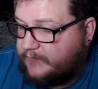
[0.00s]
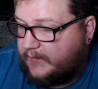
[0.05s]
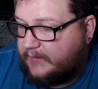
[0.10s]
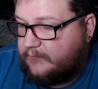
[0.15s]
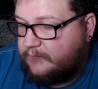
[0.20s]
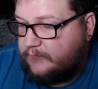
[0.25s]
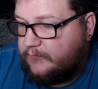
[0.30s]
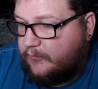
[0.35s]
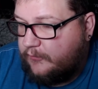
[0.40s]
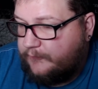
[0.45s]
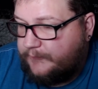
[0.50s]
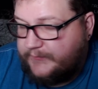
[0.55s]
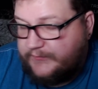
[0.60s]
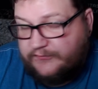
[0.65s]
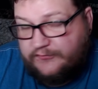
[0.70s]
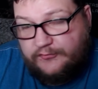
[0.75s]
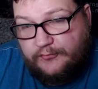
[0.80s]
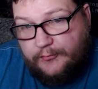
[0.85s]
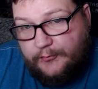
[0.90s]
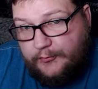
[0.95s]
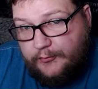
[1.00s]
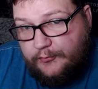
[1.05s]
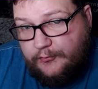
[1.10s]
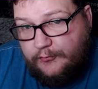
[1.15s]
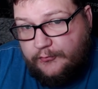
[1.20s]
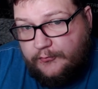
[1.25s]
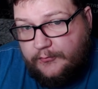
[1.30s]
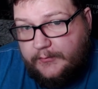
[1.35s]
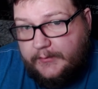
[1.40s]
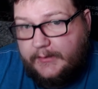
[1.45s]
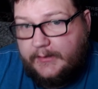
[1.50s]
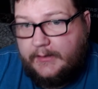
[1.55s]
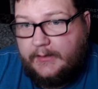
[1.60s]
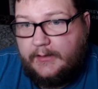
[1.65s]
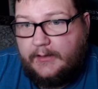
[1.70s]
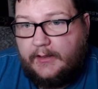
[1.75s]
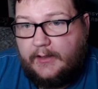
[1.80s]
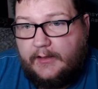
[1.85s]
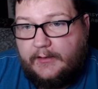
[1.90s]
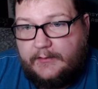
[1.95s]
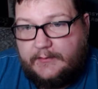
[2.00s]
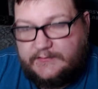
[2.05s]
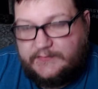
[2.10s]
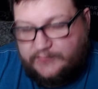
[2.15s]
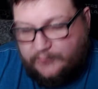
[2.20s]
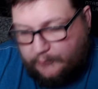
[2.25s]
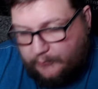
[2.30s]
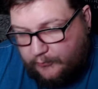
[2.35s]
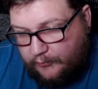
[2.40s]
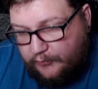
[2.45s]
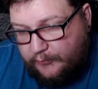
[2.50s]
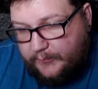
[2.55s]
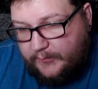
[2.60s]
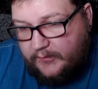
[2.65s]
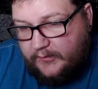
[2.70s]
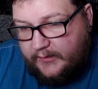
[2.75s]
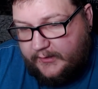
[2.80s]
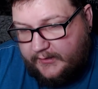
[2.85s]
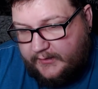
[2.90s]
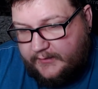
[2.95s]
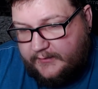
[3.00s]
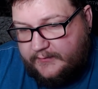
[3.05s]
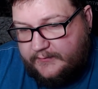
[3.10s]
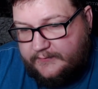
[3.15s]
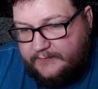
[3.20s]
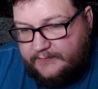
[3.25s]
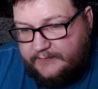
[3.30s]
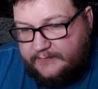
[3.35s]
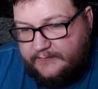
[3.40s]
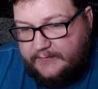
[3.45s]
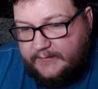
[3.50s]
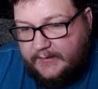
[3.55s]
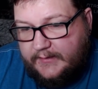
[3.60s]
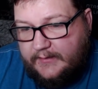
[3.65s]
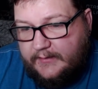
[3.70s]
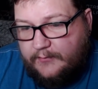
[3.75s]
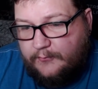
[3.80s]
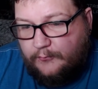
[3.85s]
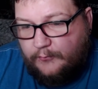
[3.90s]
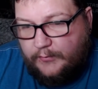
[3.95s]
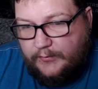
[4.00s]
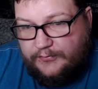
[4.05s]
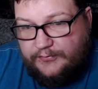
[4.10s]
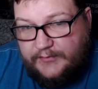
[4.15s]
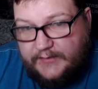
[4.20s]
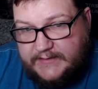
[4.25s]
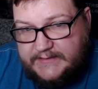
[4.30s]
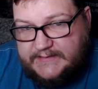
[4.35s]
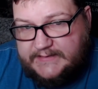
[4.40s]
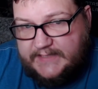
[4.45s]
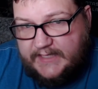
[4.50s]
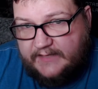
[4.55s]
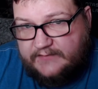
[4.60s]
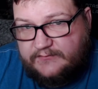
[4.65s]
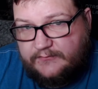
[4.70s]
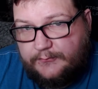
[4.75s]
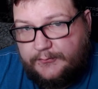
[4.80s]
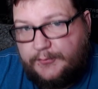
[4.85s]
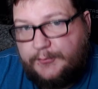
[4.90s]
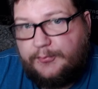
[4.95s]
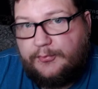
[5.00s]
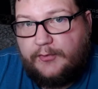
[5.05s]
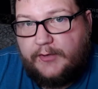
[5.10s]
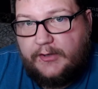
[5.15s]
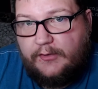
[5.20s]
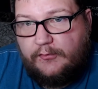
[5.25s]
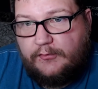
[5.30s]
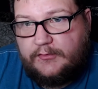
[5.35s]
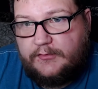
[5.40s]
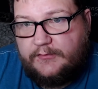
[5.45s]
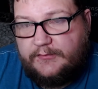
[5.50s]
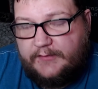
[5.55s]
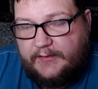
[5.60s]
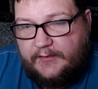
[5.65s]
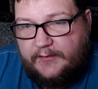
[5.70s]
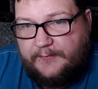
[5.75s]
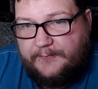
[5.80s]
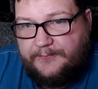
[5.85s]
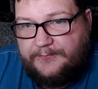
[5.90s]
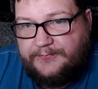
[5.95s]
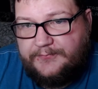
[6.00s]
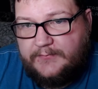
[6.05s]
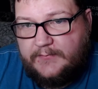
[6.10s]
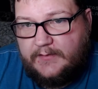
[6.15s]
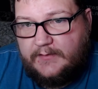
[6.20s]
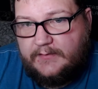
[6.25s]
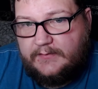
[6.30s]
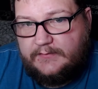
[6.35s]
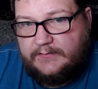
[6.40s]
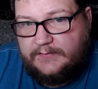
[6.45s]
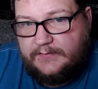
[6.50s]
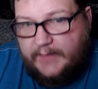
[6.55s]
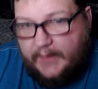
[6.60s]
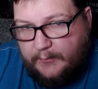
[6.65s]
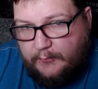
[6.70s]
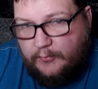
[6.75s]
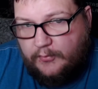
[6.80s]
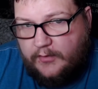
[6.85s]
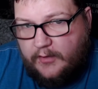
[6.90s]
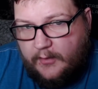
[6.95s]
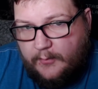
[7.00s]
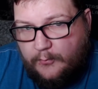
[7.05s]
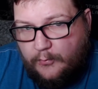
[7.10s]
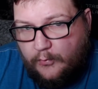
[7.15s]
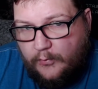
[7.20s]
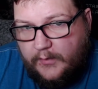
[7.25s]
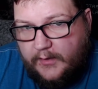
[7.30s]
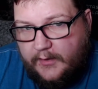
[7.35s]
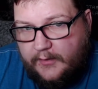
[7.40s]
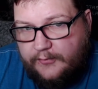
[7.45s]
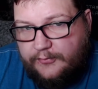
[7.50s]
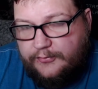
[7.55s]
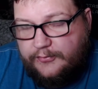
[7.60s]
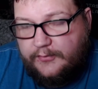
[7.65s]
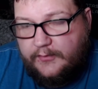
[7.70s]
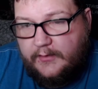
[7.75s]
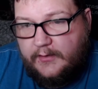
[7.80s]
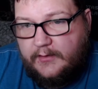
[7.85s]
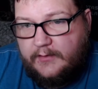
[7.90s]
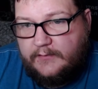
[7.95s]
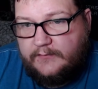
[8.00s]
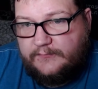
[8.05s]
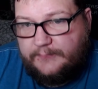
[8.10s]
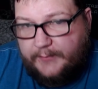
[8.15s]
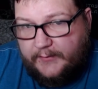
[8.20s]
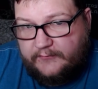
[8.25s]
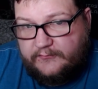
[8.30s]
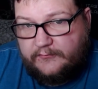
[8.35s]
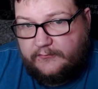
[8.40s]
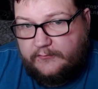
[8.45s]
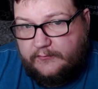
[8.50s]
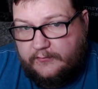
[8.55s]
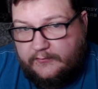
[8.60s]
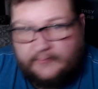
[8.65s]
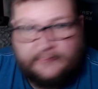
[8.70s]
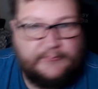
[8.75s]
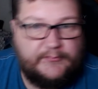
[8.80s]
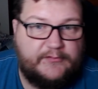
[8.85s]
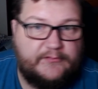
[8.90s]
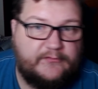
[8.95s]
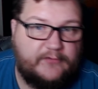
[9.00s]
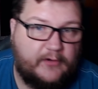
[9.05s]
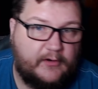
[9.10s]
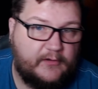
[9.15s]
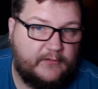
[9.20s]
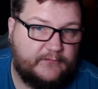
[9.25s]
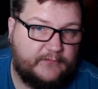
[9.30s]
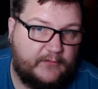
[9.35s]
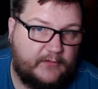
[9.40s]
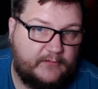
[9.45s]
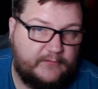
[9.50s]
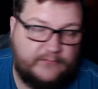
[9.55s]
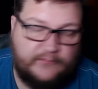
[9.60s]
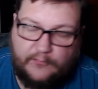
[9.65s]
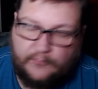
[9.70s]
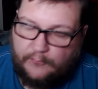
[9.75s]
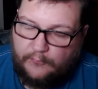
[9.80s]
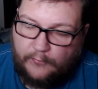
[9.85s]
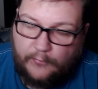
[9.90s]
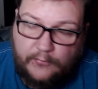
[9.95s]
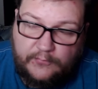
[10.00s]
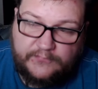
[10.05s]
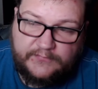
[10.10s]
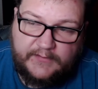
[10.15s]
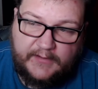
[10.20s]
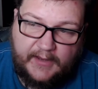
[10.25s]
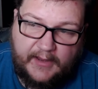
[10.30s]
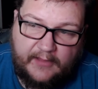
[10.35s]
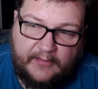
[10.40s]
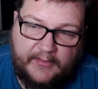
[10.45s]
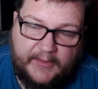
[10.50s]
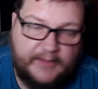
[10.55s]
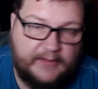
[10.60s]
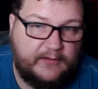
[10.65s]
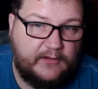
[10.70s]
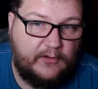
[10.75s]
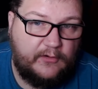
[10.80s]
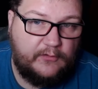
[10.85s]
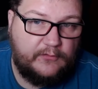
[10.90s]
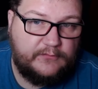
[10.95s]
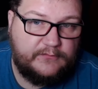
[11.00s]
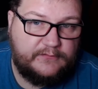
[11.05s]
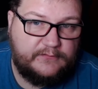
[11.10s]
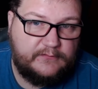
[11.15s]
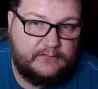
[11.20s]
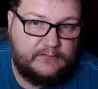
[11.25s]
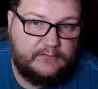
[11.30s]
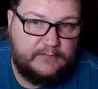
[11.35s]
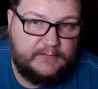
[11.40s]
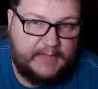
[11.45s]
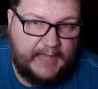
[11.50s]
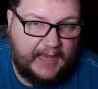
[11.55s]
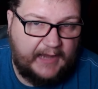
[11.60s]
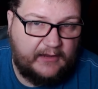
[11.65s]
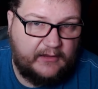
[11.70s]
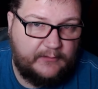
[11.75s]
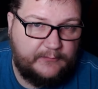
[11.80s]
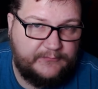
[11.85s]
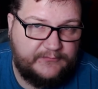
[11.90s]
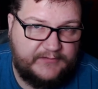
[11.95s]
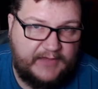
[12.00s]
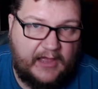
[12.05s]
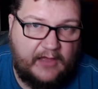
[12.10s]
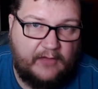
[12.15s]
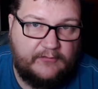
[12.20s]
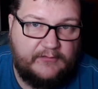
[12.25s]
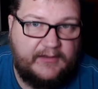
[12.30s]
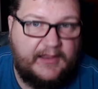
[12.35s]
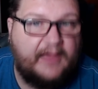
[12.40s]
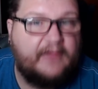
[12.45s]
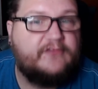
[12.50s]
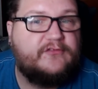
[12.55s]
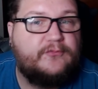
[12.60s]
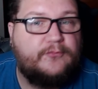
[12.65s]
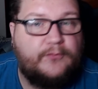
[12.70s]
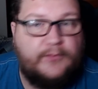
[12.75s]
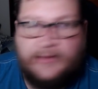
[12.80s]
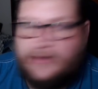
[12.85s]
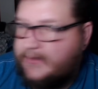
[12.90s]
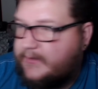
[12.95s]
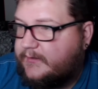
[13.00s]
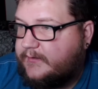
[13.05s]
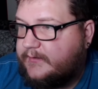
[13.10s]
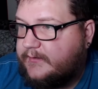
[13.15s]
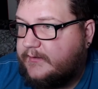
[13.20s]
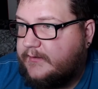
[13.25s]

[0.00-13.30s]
I don't know if it's true. Uh, it's a rumor is with these sets, if you pre-ordered them, they will come with special delivery Charizard. So we'll see how that goes. That comes out next week.